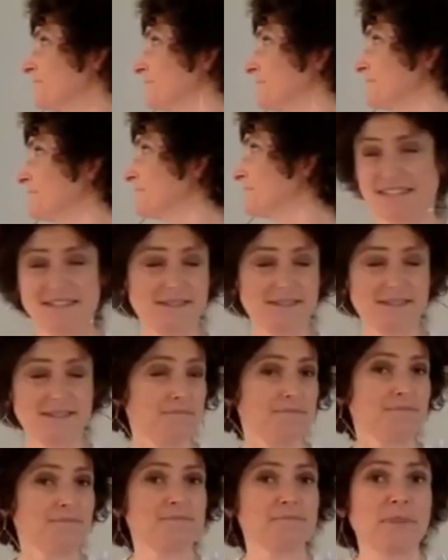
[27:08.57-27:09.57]
Yes,
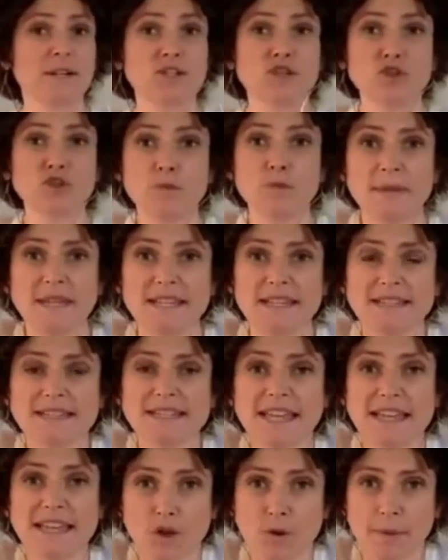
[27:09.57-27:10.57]
by Two Peas
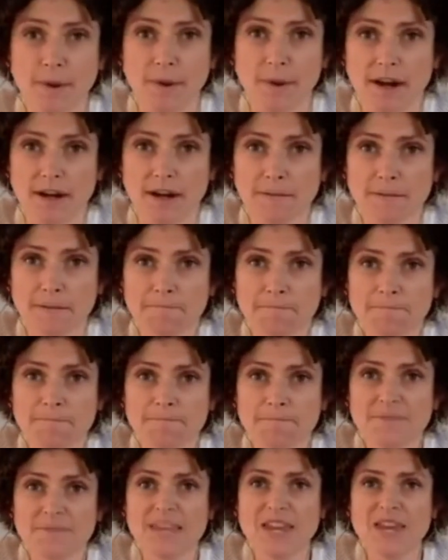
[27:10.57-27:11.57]
in Their Pod.
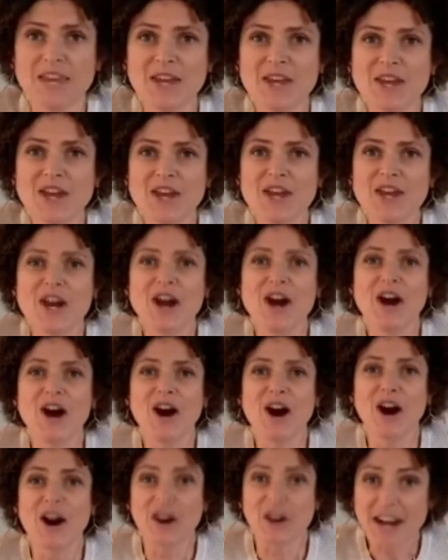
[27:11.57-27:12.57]

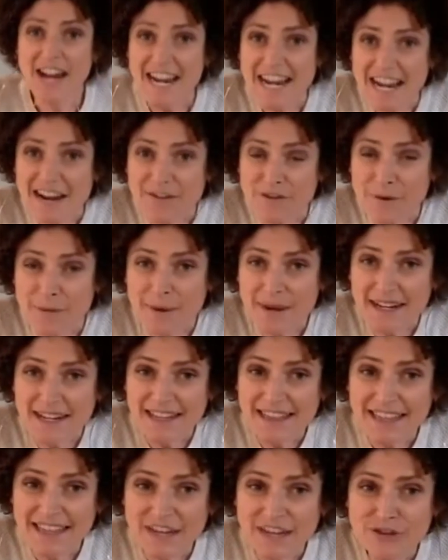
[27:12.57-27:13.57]
All right, everybody,
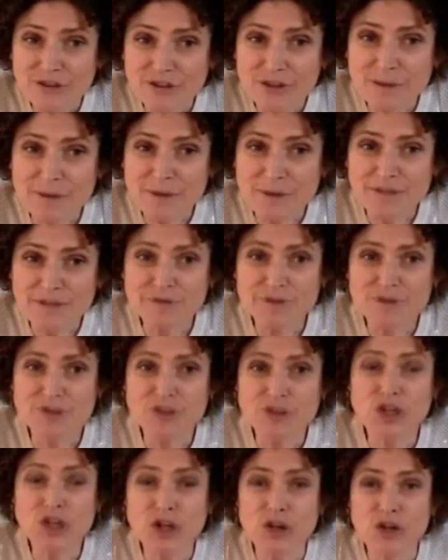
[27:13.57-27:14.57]
thank you so much for
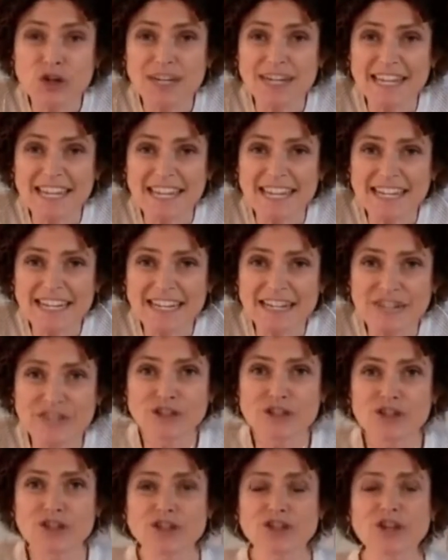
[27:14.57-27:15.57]
tuning in to
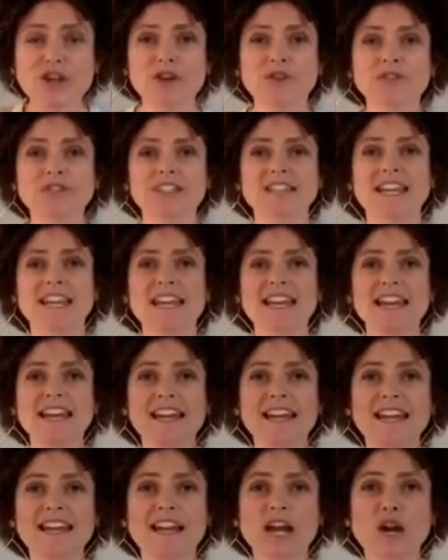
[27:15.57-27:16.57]
the show
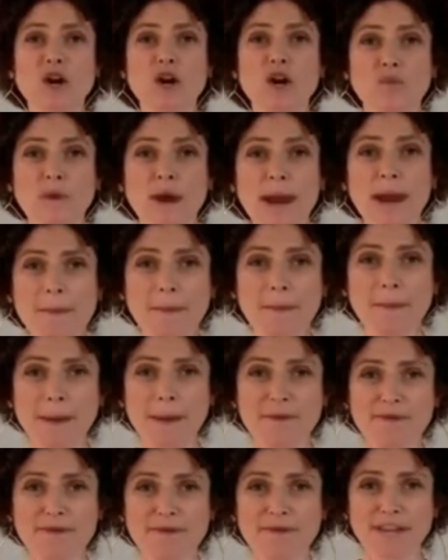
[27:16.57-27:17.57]
today. Red
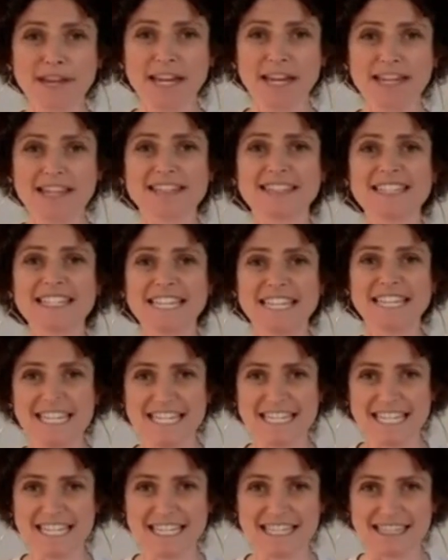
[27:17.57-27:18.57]
pepper flakes, it
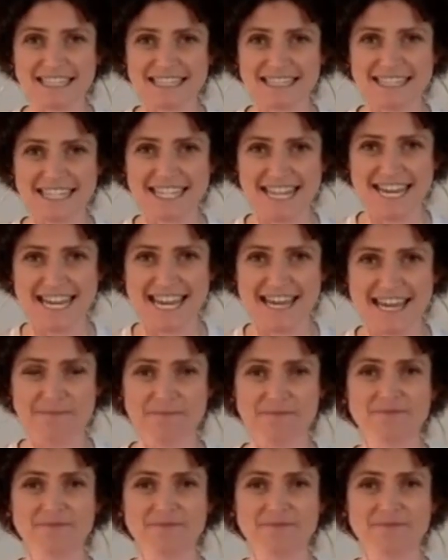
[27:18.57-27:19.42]
is today.